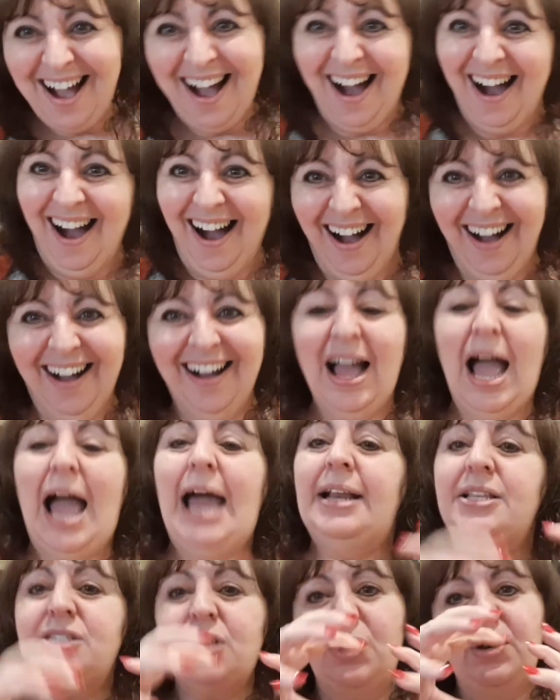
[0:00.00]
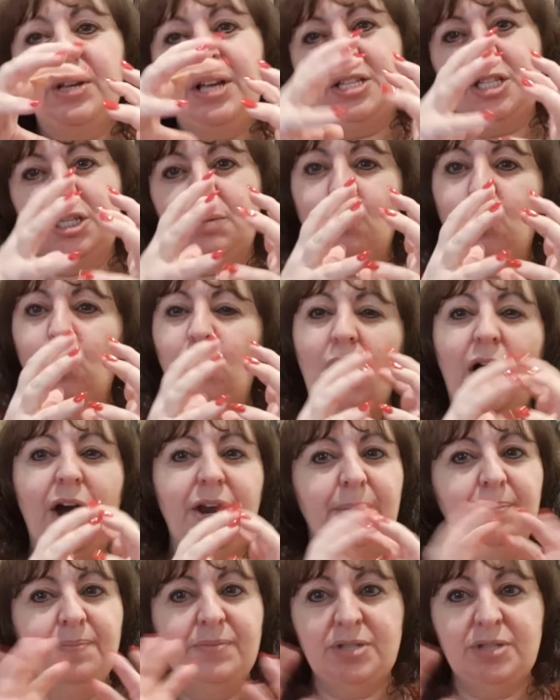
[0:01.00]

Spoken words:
Oh, and it's only a small item,